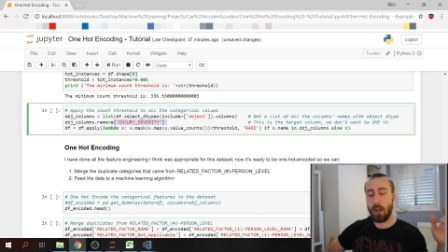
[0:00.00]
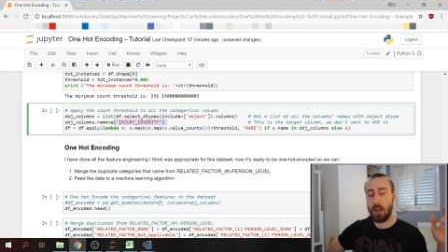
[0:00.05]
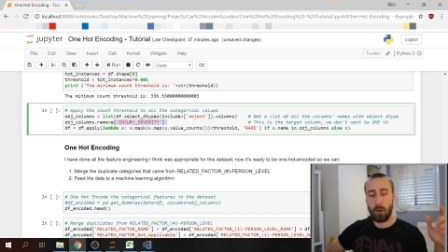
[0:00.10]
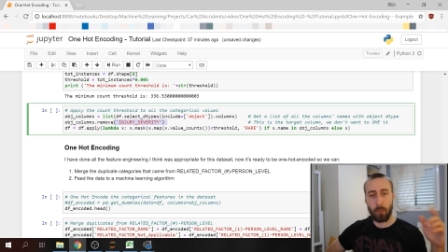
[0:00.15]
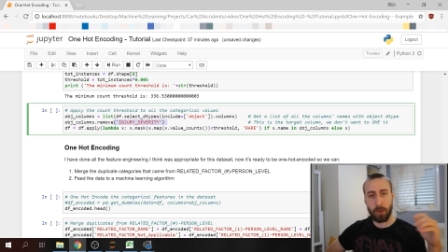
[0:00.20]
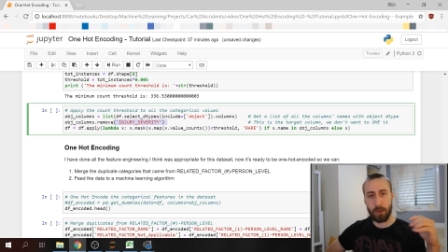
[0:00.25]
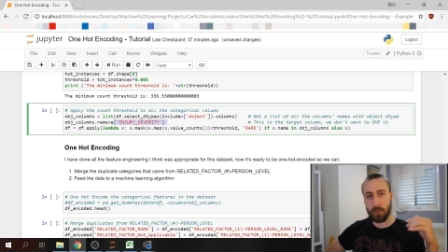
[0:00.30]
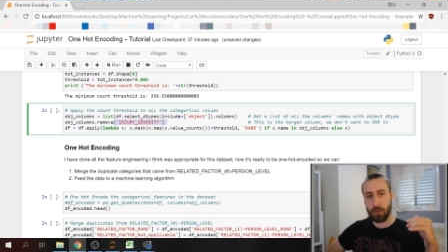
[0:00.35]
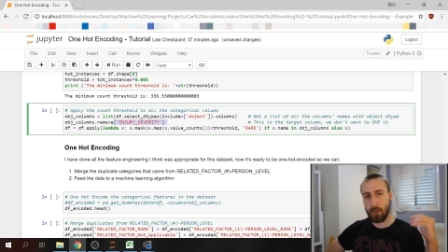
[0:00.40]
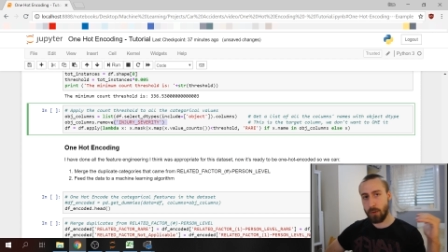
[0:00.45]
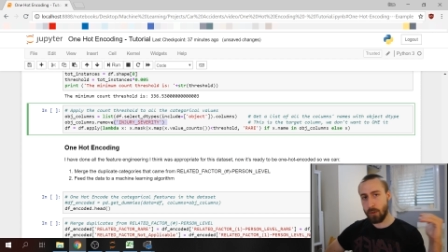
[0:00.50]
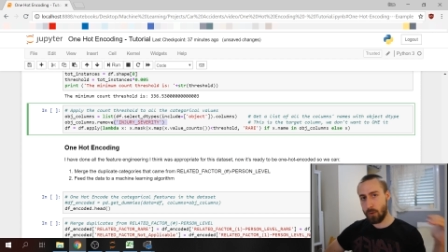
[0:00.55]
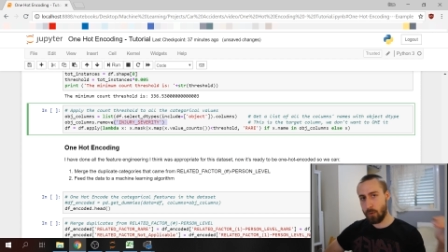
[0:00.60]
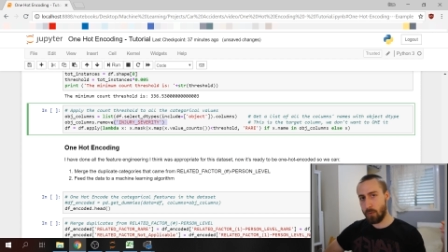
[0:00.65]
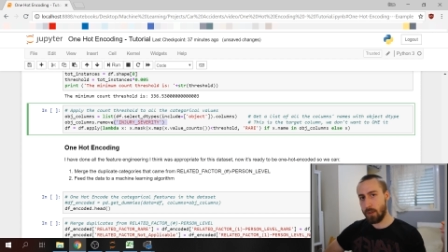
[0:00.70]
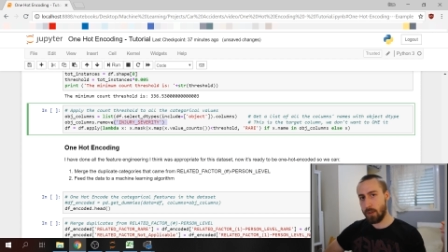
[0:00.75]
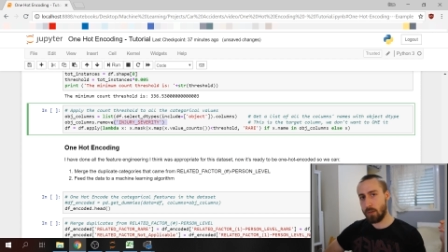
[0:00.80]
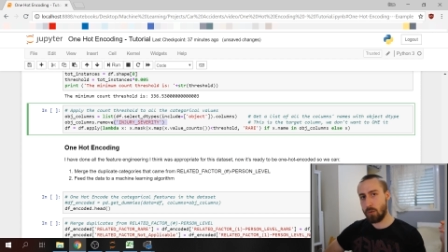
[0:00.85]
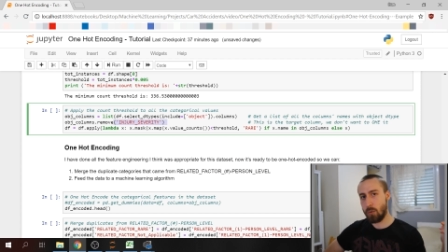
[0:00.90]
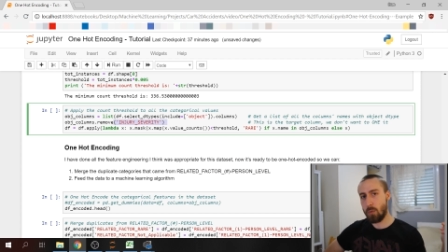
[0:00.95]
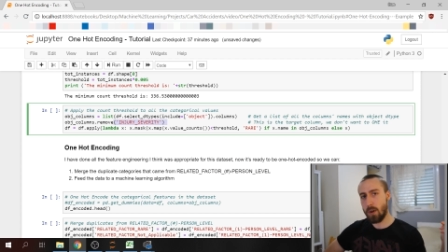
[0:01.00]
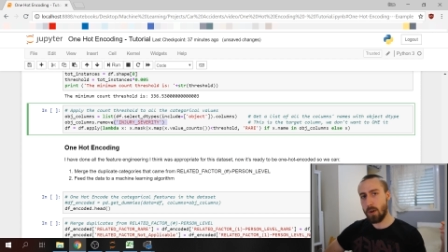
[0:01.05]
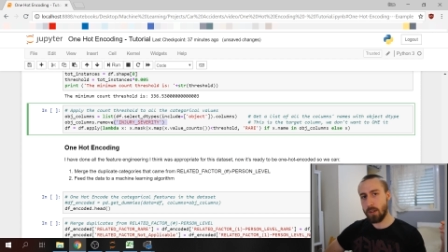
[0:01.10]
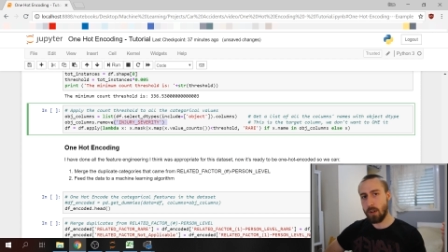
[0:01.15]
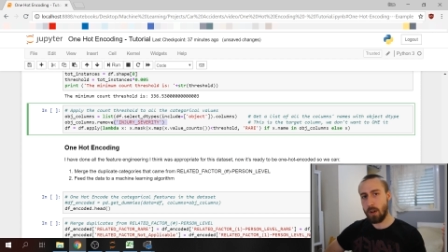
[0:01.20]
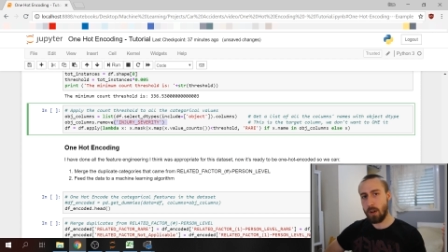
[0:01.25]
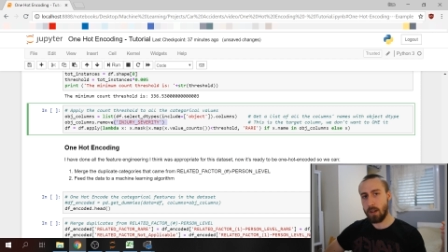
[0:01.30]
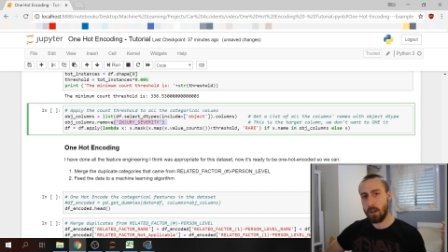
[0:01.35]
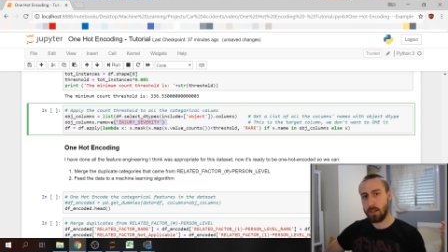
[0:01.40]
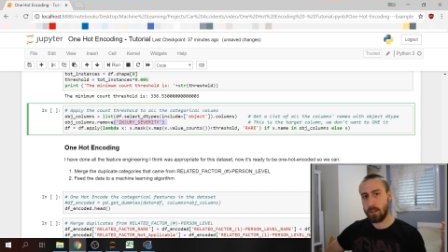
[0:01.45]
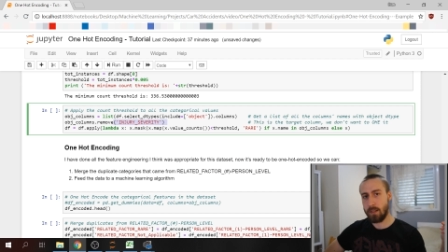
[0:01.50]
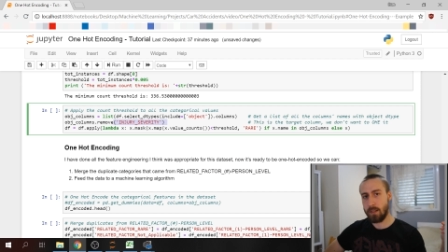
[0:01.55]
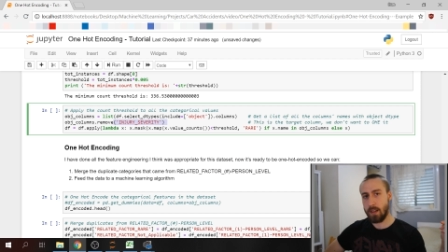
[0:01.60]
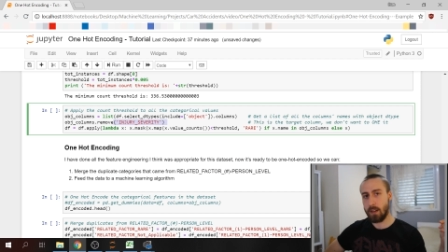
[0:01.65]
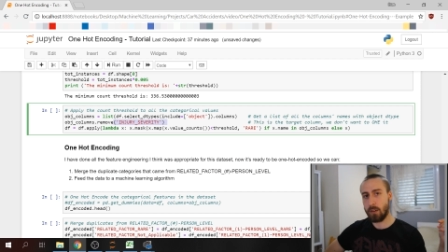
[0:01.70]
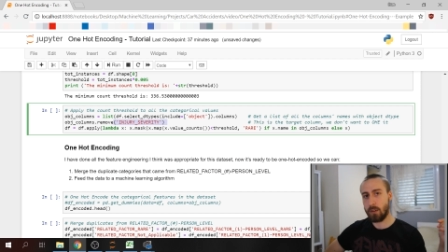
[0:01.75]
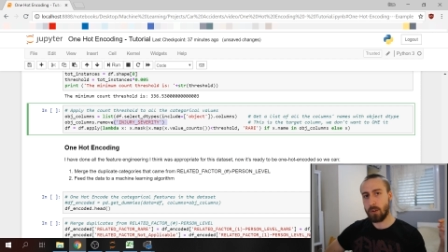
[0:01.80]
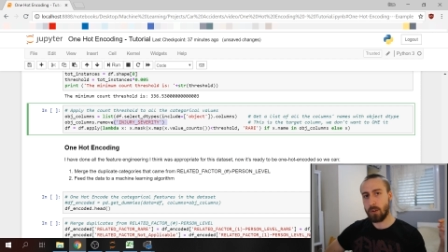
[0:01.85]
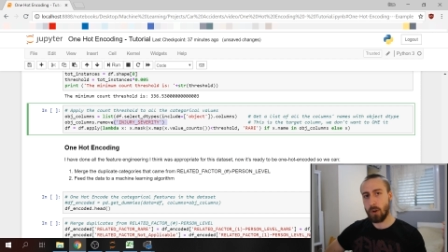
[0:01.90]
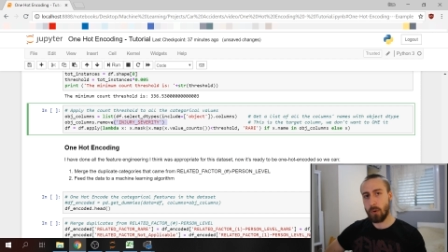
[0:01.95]
We don't want to one hot
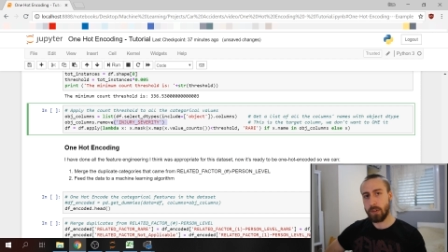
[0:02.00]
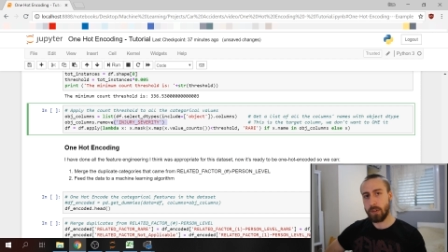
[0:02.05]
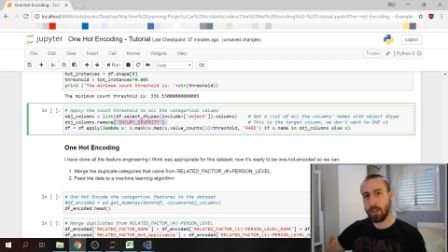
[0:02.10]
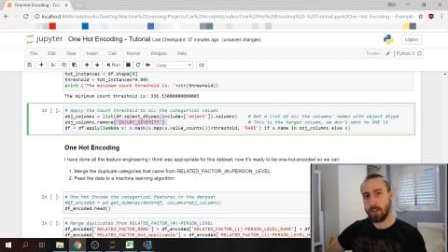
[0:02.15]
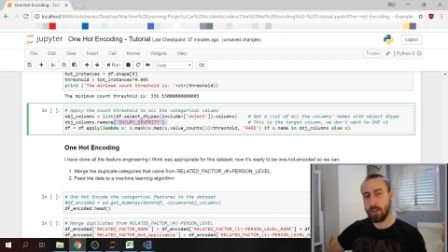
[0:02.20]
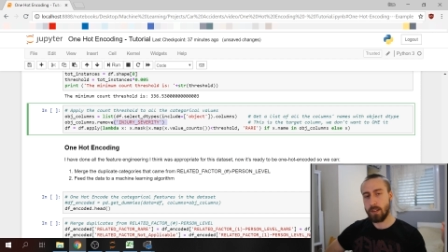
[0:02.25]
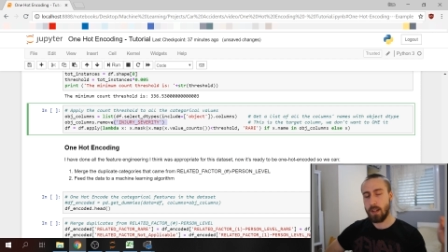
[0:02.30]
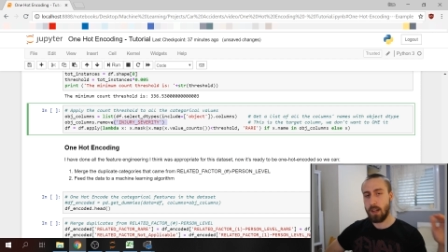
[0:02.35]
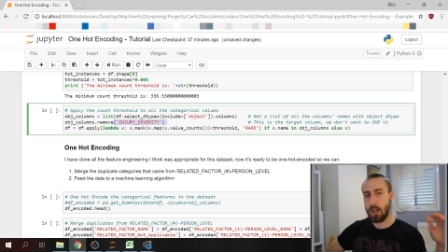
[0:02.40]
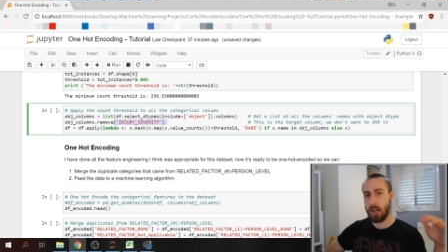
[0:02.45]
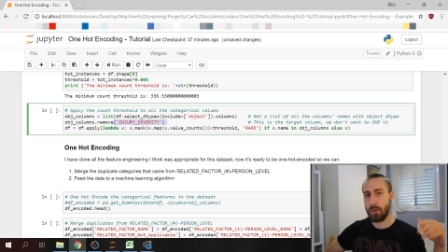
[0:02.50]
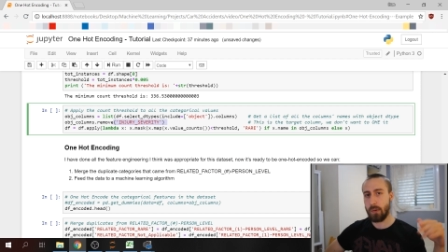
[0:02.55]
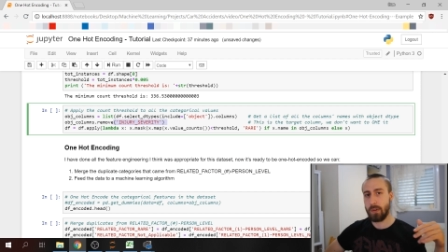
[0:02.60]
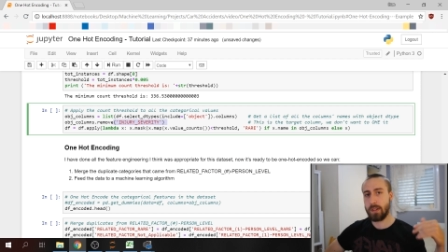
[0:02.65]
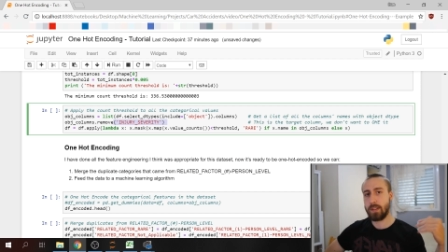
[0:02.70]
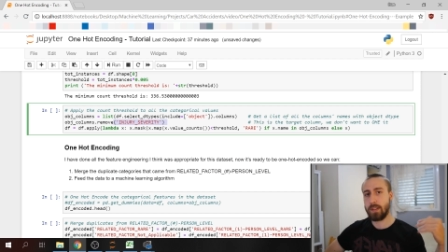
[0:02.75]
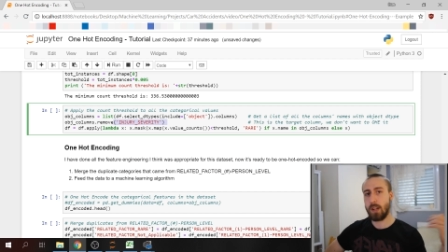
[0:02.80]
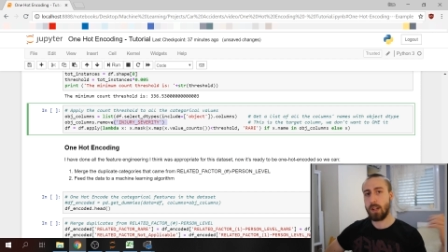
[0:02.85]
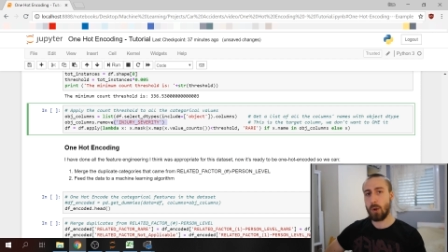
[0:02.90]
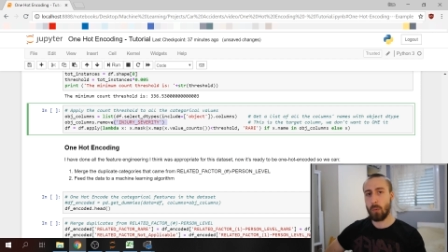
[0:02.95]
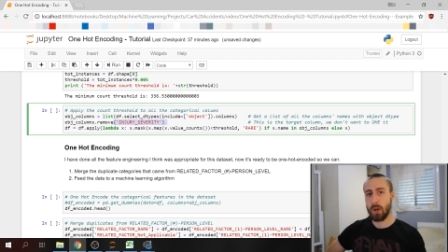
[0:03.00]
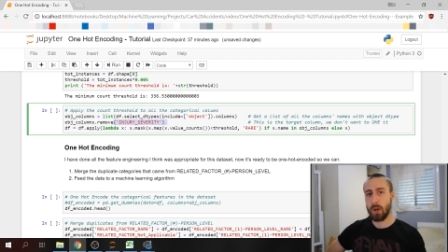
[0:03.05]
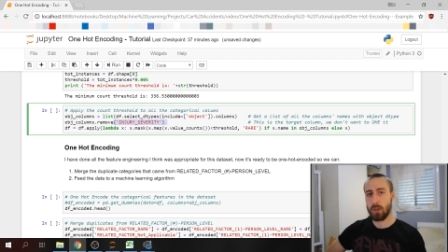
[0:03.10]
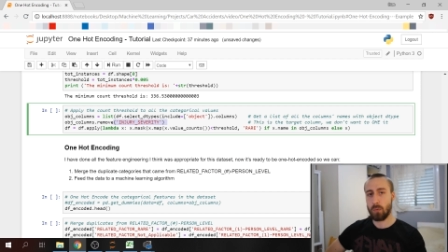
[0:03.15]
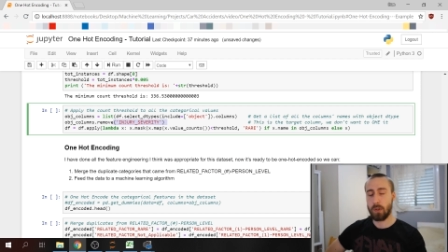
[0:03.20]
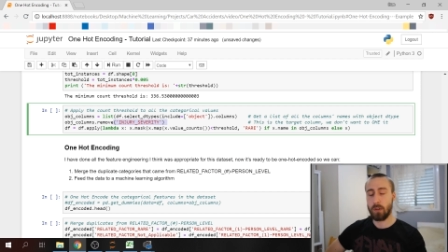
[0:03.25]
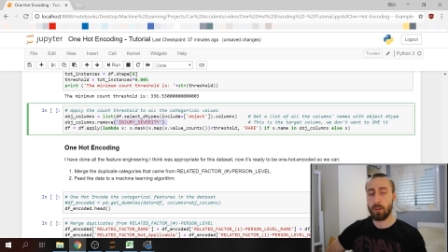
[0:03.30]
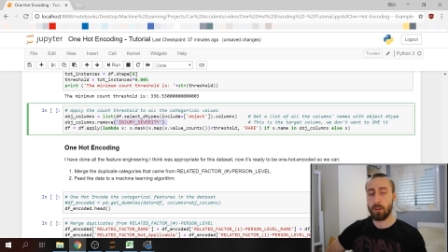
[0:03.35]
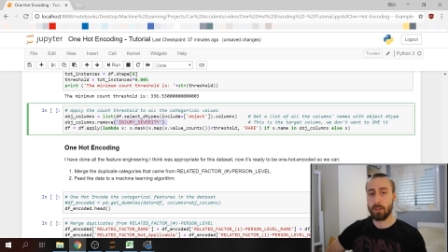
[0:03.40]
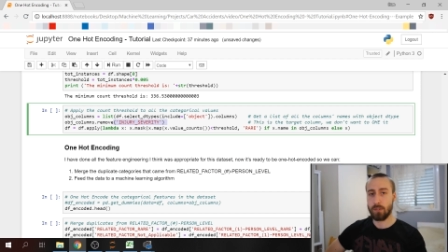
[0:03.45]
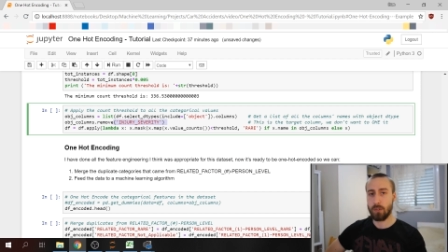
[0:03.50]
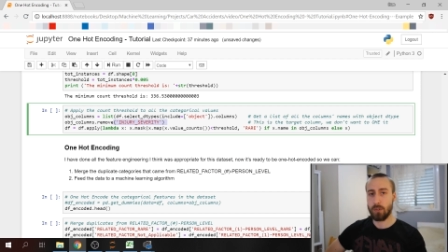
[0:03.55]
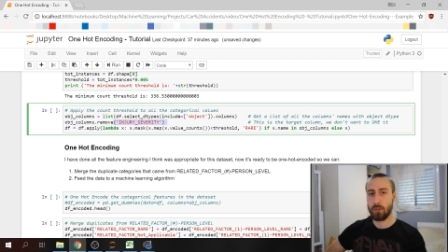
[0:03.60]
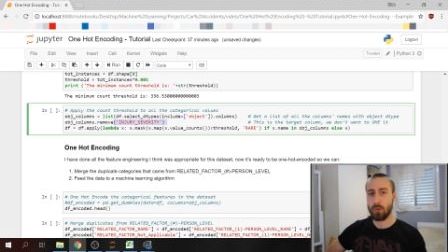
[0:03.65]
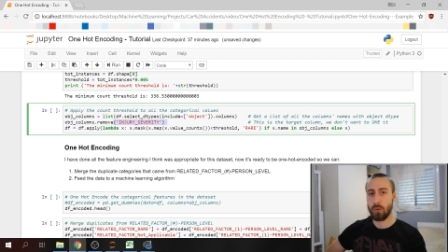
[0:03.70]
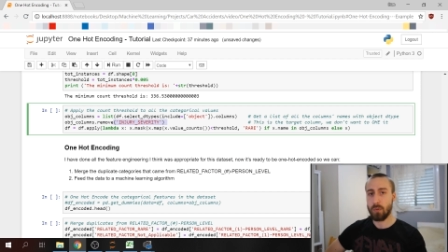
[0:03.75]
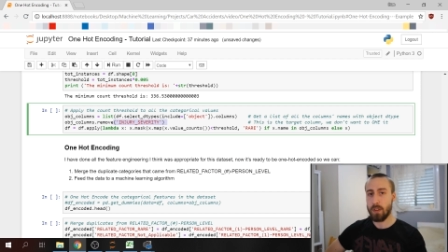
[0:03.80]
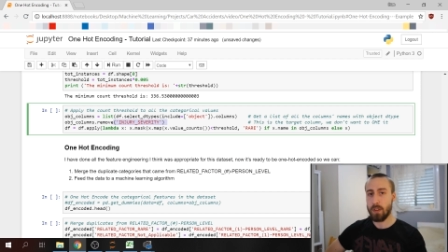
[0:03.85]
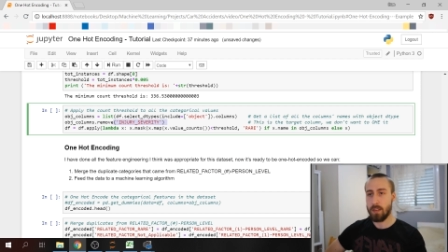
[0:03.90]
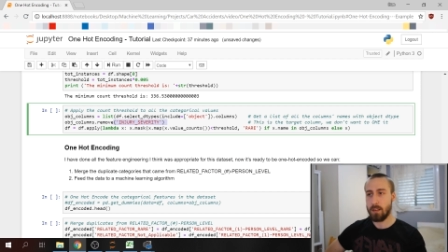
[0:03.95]
encode it. I will tell you what we're going to do
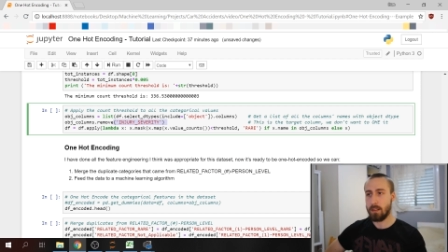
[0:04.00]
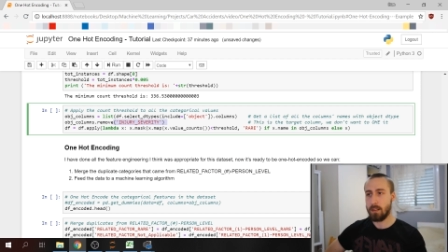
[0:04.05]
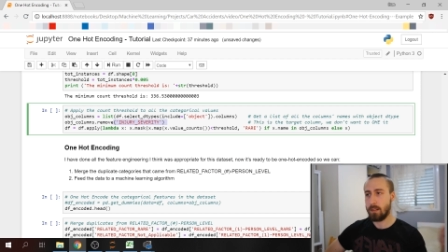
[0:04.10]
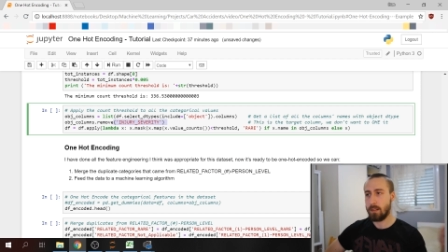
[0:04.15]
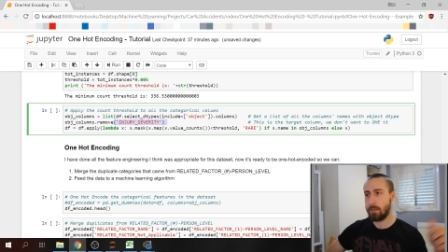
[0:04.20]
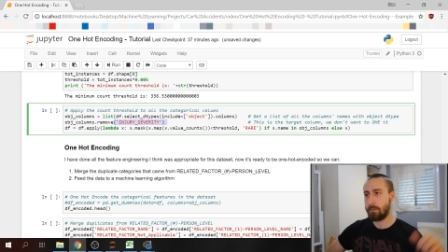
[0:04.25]
with it.